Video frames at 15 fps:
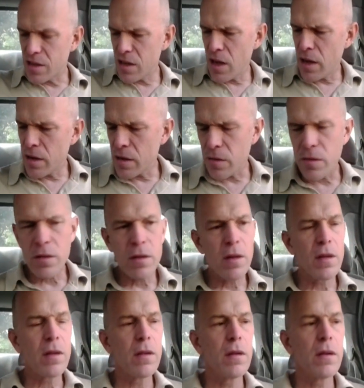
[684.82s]
Oh yes, and
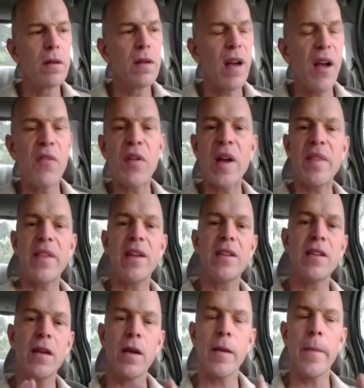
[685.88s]
I
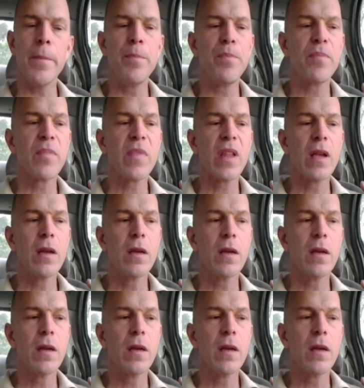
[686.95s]
forgot that